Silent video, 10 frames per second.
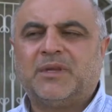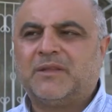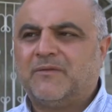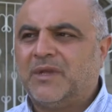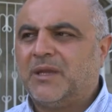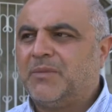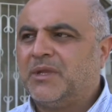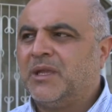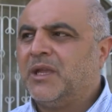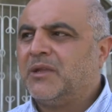And we're
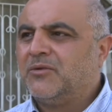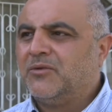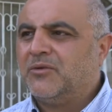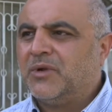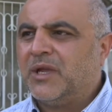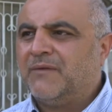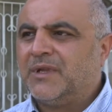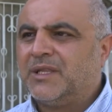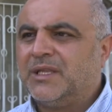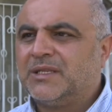happy to
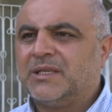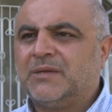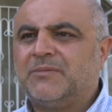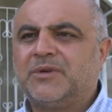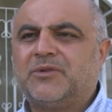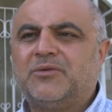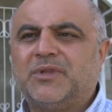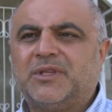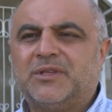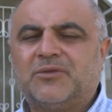having these
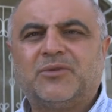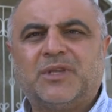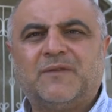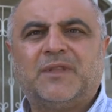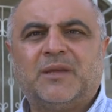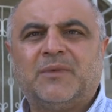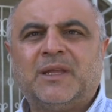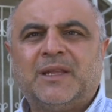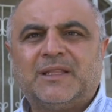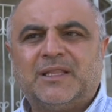opportunities to give them
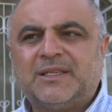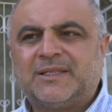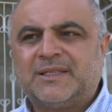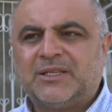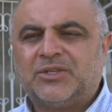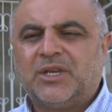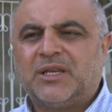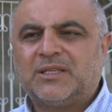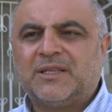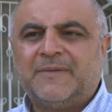this
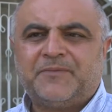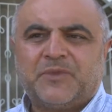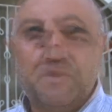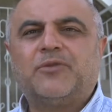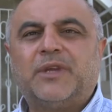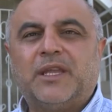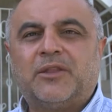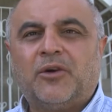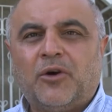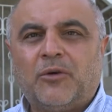chance to get
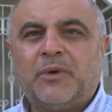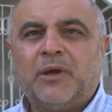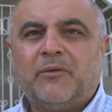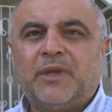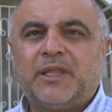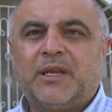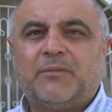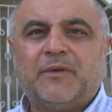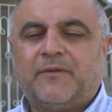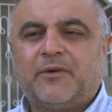hope when they're
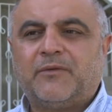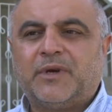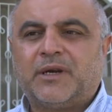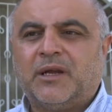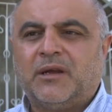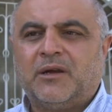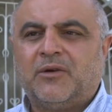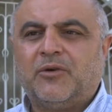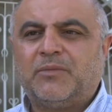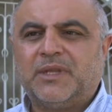before were
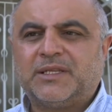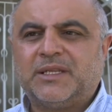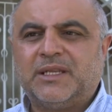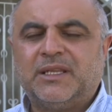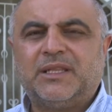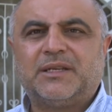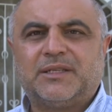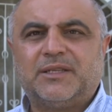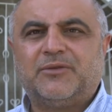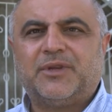hopeless in their
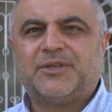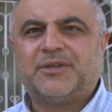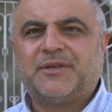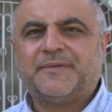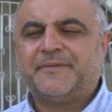situation.